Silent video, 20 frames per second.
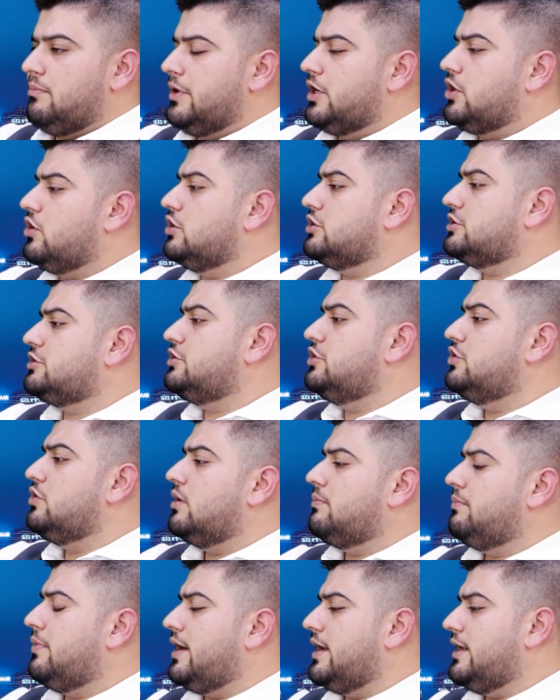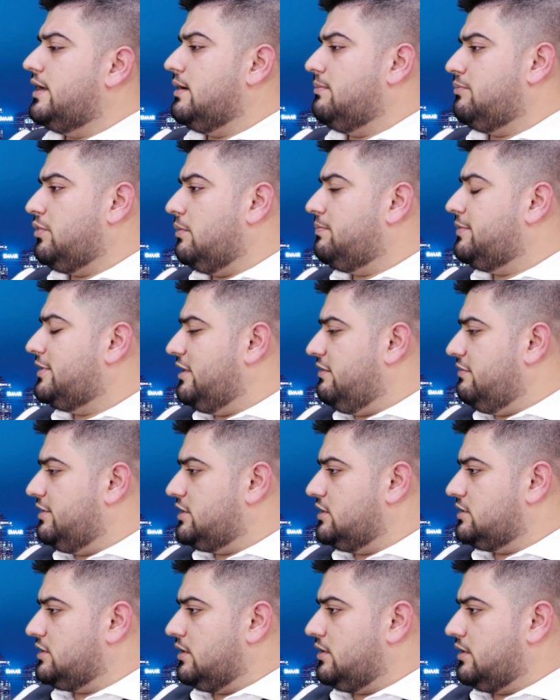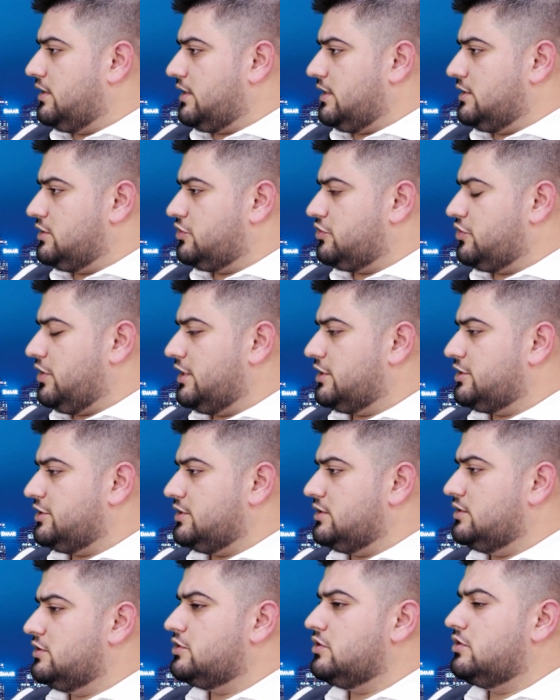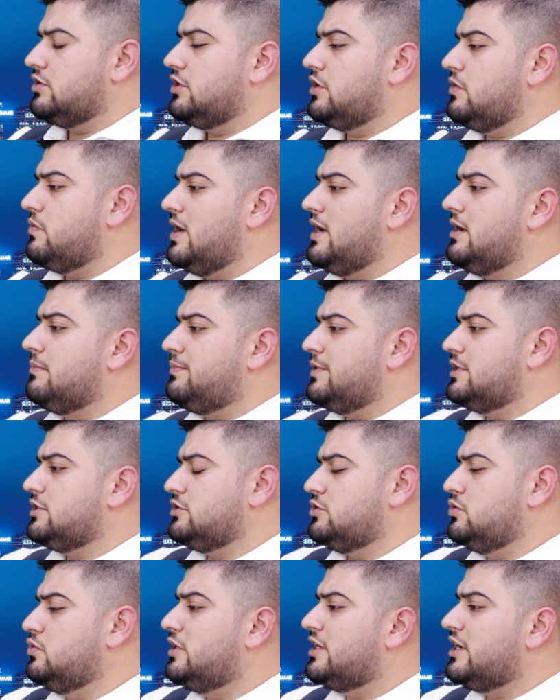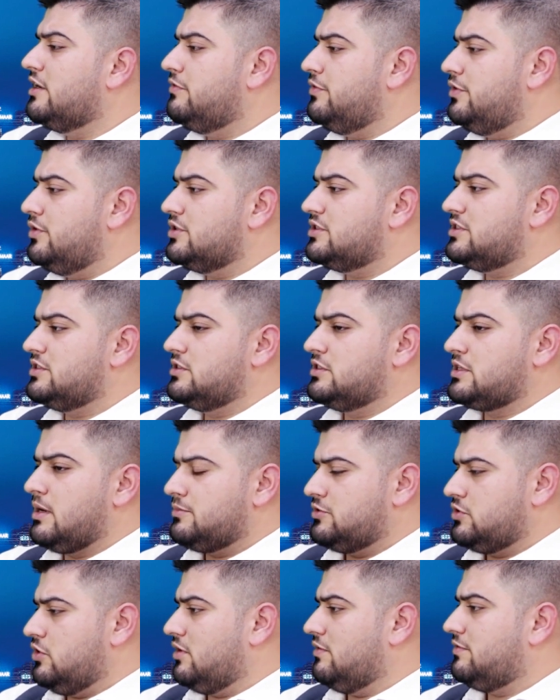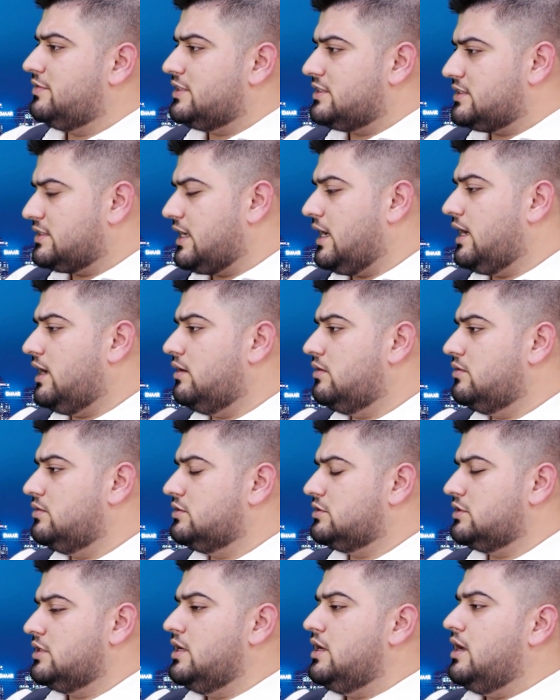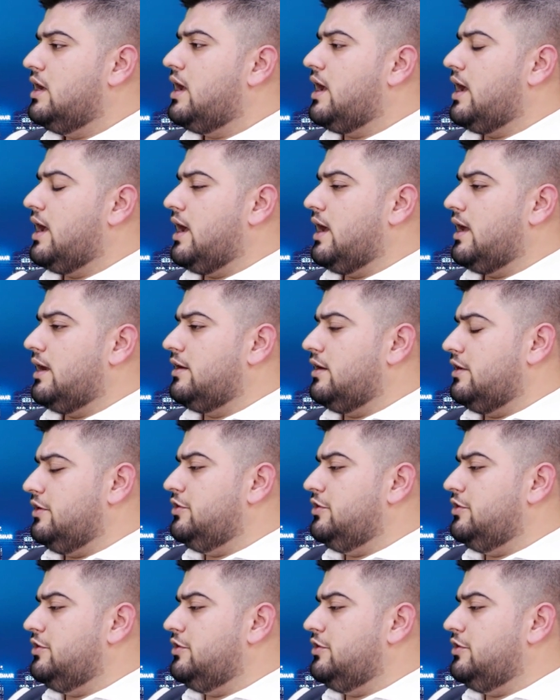because you are buying a property which is under construction. So developers do give you some sort of discounts, and